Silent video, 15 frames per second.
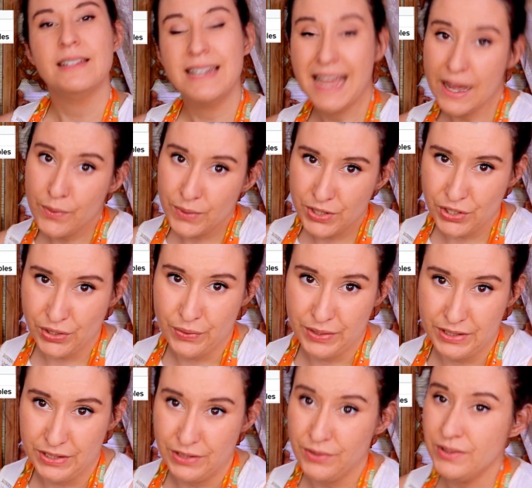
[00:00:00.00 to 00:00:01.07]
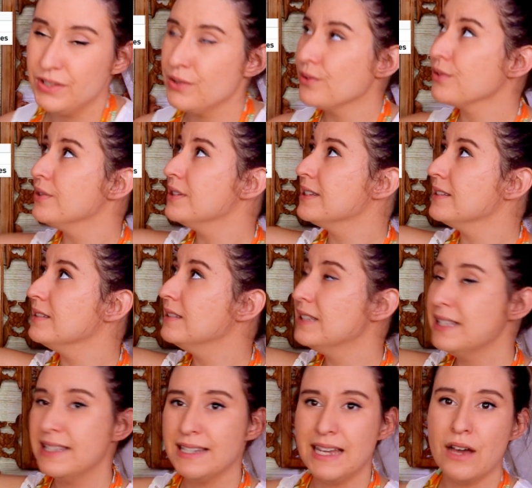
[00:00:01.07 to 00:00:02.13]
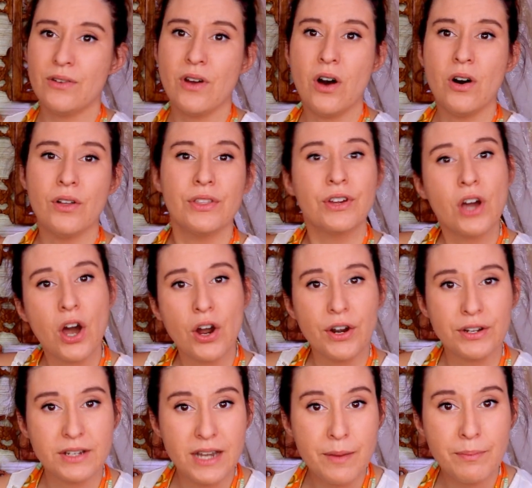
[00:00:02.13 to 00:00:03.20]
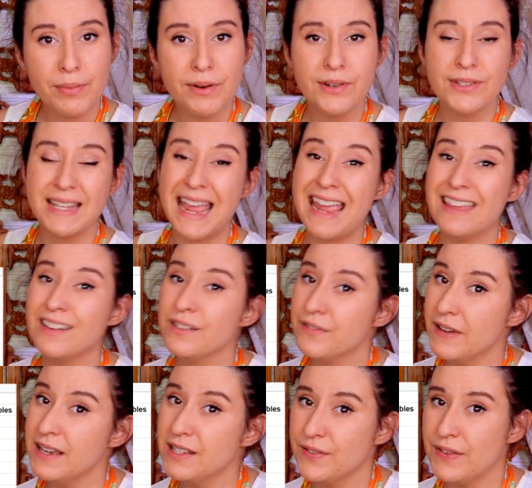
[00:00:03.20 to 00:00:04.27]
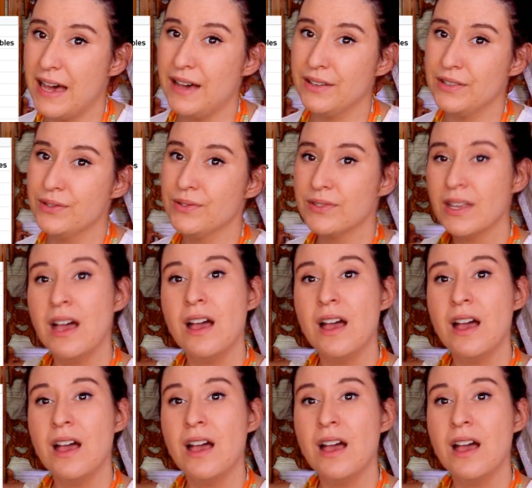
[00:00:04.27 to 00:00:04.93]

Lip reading: Now what you're going to do is you're going to list out all the card numbers and face values